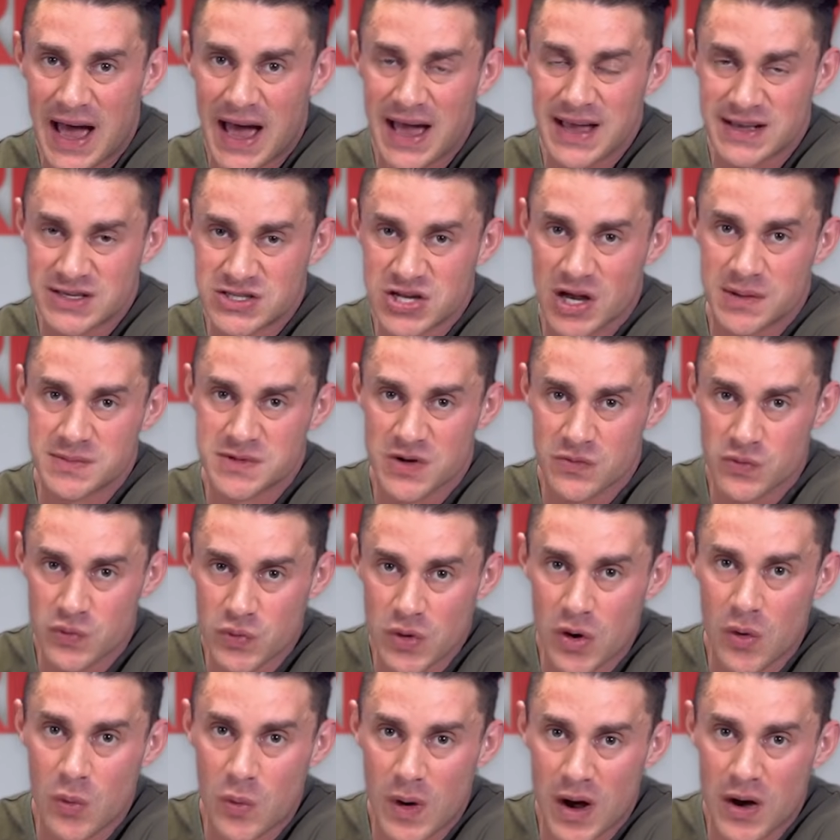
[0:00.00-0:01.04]
in terms of
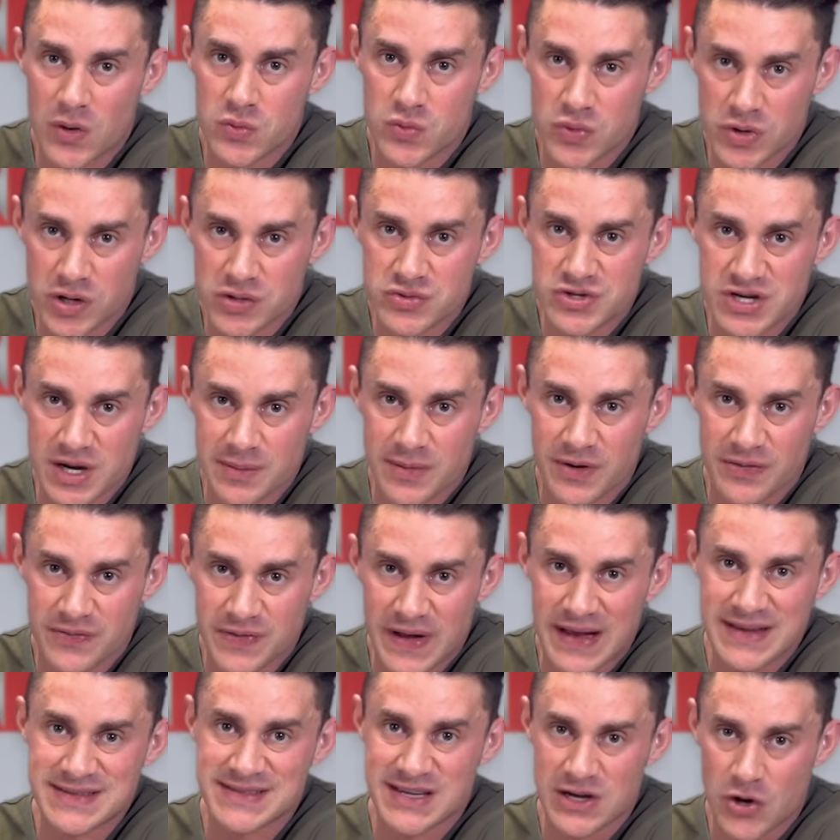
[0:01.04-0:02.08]
real gym
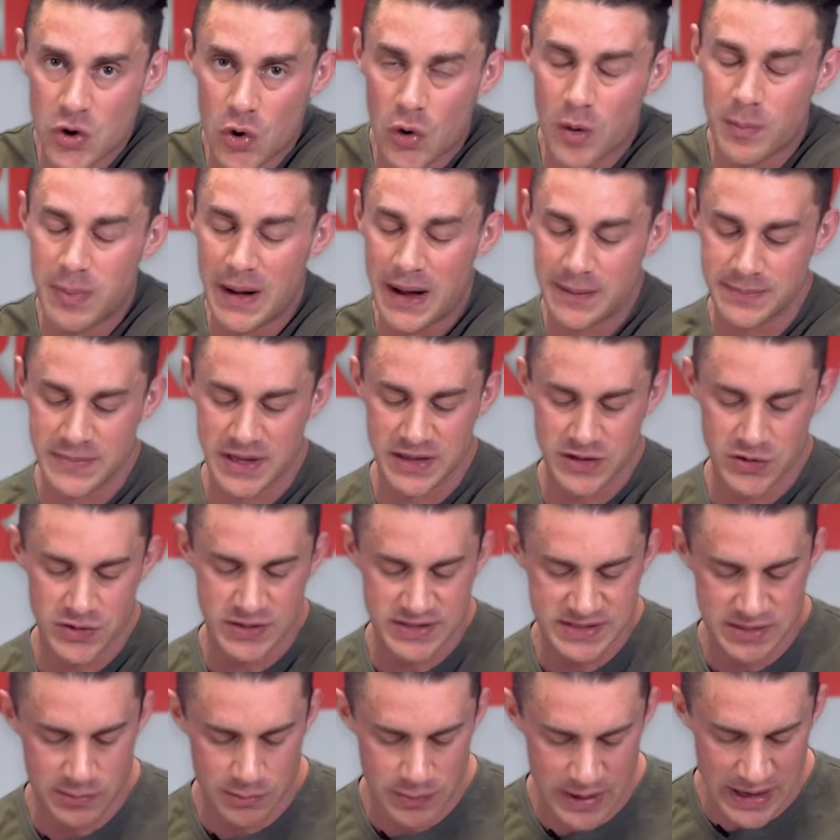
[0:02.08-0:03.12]
effects in Core Pump than there
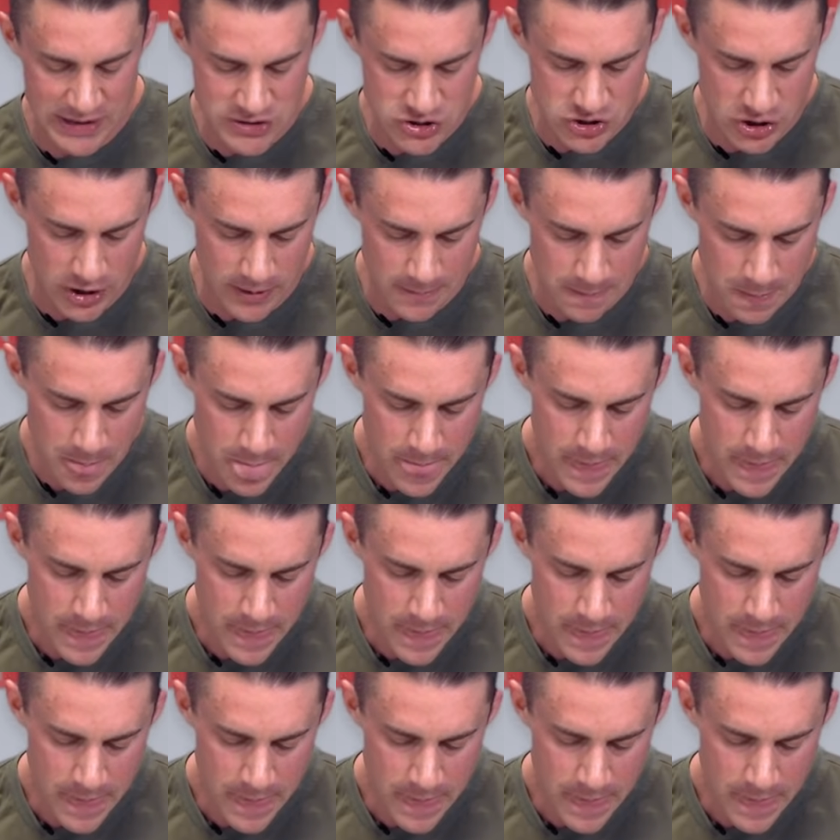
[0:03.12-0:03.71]
is in BLOODSHOT.